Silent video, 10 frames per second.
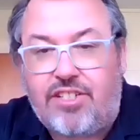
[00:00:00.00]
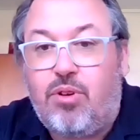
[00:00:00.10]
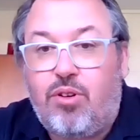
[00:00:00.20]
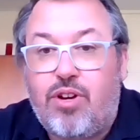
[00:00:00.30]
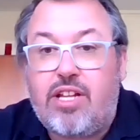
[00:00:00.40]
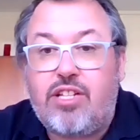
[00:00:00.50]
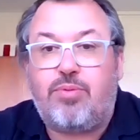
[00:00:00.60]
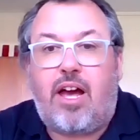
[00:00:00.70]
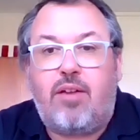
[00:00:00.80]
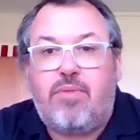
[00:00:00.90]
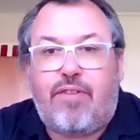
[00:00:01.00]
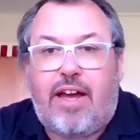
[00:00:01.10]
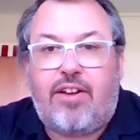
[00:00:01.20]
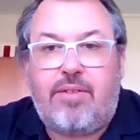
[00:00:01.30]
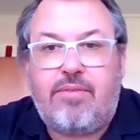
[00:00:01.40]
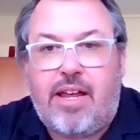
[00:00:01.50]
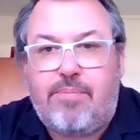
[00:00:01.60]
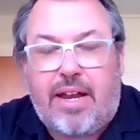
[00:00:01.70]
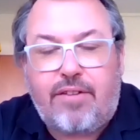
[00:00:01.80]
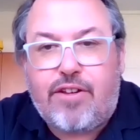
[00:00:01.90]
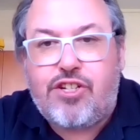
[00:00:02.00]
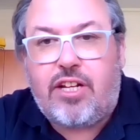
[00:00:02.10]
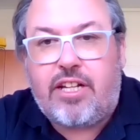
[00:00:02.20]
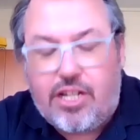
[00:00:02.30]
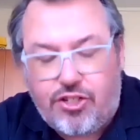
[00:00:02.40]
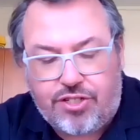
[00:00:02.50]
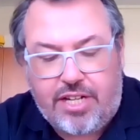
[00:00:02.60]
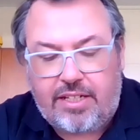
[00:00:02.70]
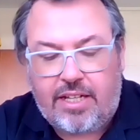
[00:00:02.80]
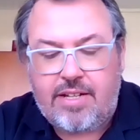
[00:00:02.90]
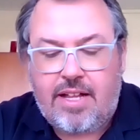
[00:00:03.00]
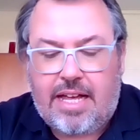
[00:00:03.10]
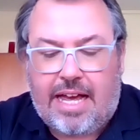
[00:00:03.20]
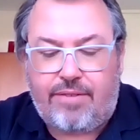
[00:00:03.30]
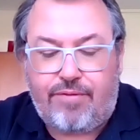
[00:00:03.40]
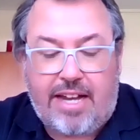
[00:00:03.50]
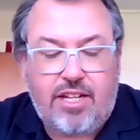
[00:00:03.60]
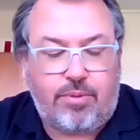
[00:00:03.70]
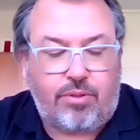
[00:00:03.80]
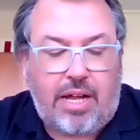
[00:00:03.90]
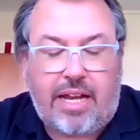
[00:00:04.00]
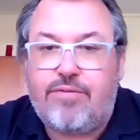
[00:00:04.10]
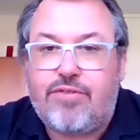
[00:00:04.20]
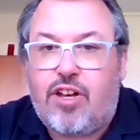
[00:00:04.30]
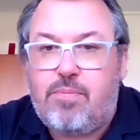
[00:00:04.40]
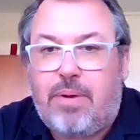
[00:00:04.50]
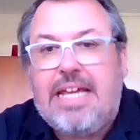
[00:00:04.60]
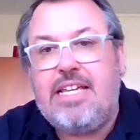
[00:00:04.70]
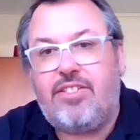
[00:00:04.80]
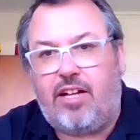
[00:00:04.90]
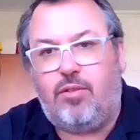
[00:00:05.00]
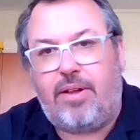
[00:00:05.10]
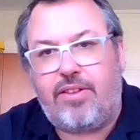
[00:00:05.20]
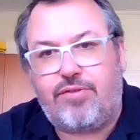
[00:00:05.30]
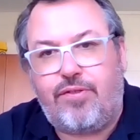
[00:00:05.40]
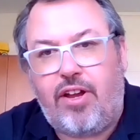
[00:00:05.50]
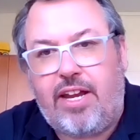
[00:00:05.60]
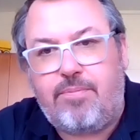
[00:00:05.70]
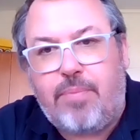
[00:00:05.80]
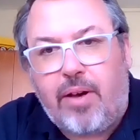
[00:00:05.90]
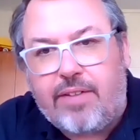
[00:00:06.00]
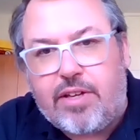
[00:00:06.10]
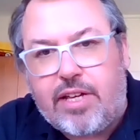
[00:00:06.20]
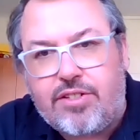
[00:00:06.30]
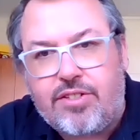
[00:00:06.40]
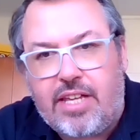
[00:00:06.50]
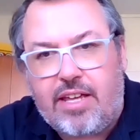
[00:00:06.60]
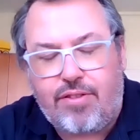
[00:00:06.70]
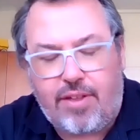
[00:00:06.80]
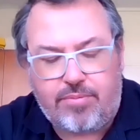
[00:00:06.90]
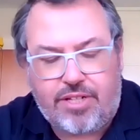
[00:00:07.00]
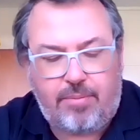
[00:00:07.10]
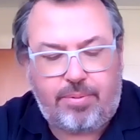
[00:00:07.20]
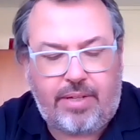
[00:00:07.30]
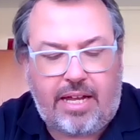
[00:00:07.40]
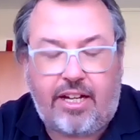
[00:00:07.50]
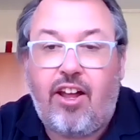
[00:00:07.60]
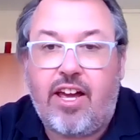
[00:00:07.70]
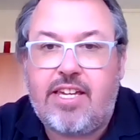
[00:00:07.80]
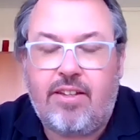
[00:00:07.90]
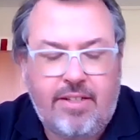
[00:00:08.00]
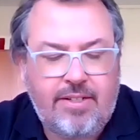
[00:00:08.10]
to our audience, we hope you found it beneficial and interesting and valuable. And if so, please help others find it by giving us the thumbs up and a like.